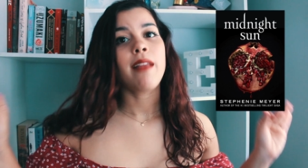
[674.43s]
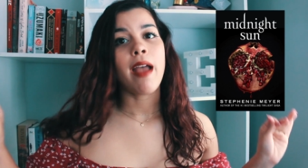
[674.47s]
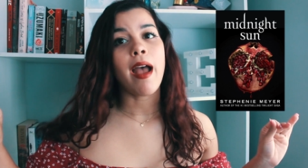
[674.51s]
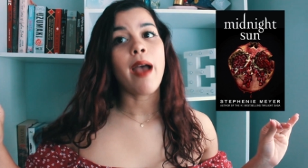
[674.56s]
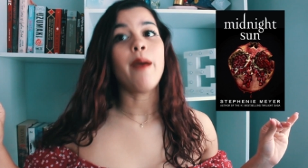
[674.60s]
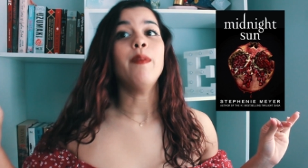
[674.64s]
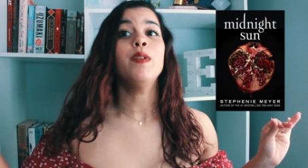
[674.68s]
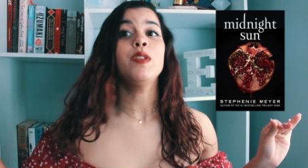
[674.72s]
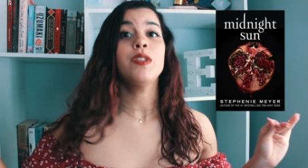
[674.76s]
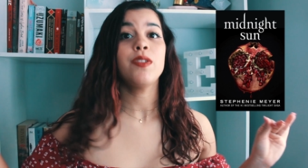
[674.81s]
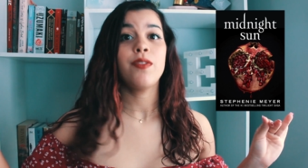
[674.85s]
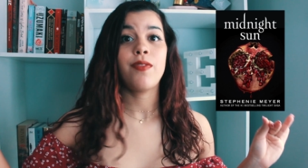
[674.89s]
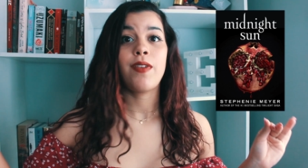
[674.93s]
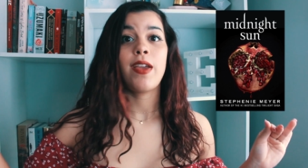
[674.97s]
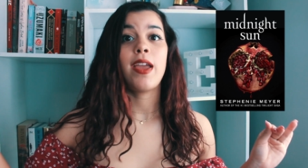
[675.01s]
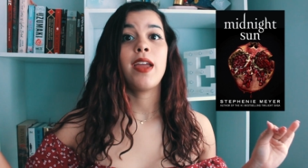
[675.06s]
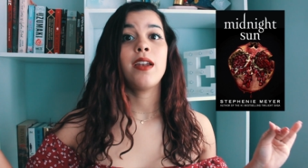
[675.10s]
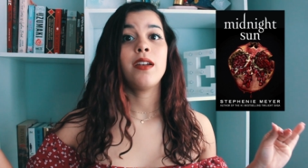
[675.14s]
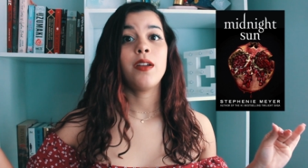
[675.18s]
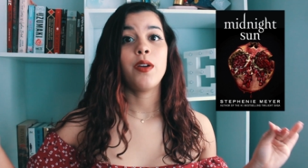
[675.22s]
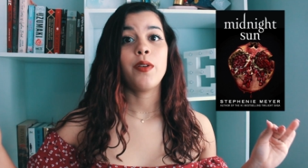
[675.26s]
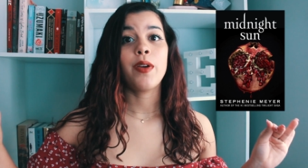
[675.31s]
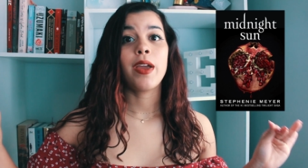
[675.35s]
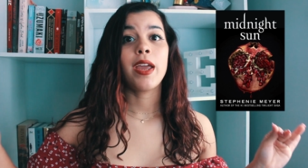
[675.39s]
I was a
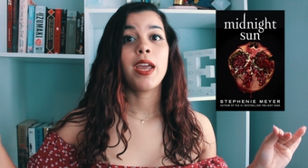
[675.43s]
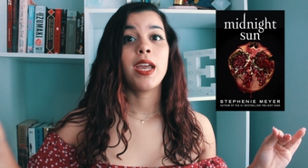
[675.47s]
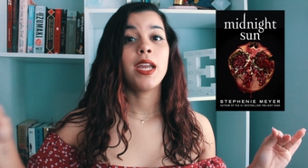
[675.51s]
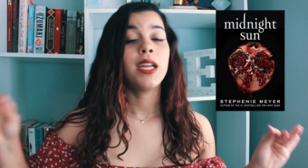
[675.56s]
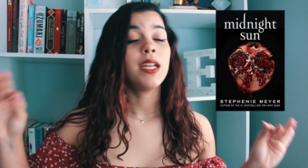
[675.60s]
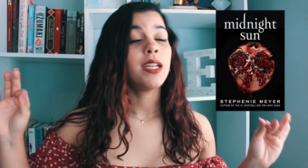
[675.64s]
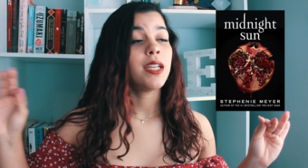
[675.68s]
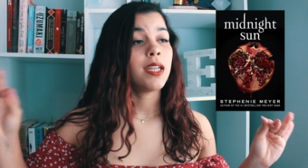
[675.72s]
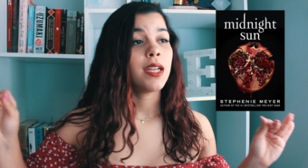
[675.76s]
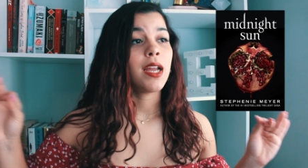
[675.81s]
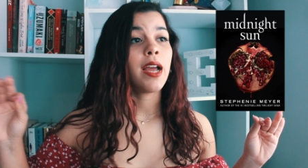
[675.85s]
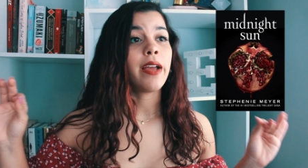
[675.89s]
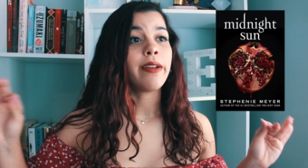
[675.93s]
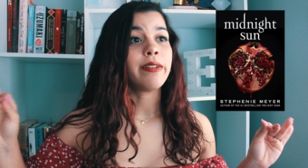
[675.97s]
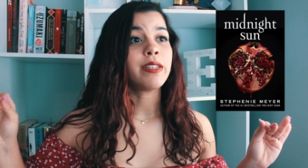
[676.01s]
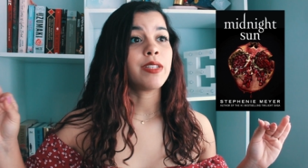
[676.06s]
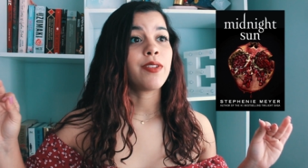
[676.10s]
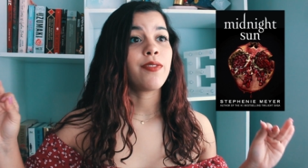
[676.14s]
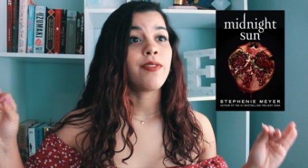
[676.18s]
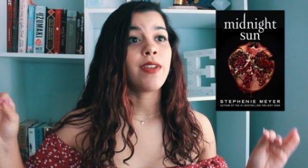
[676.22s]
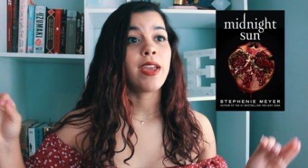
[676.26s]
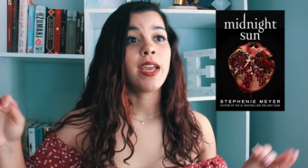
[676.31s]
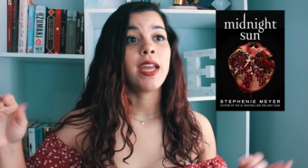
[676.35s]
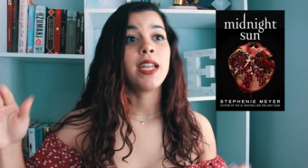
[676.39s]
fan, okay? I was
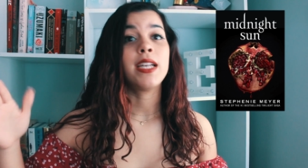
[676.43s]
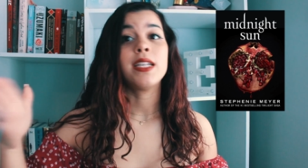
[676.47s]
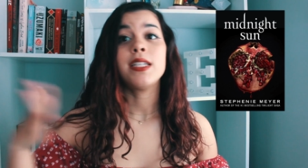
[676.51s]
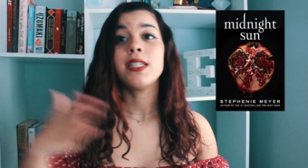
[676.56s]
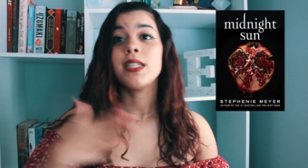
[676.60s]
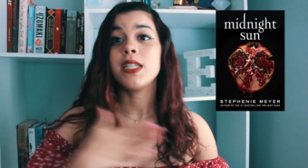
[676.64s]
a fan.